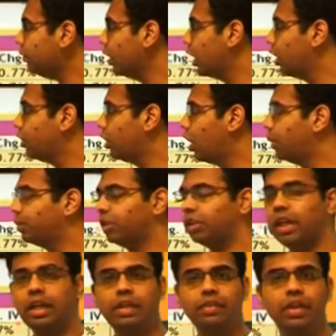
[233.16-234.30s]
Now the
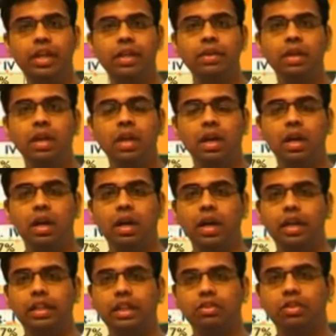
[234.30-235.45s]
options activity,
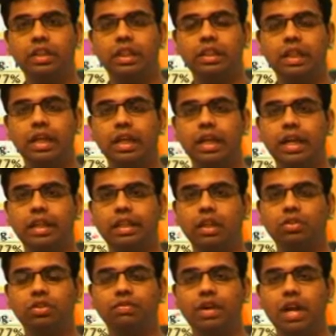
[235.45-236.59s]
8,600 and
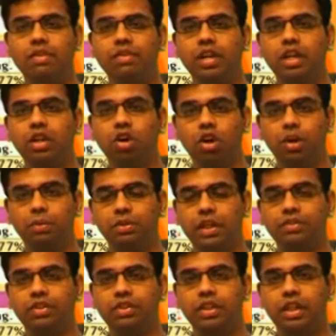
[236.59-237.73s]
8,500 call option
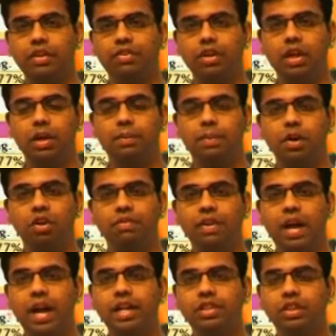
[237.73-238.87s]
have seen significant amount
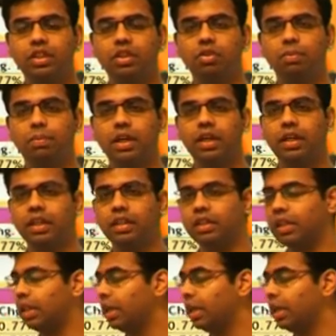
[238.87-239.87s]
of addition in open interest.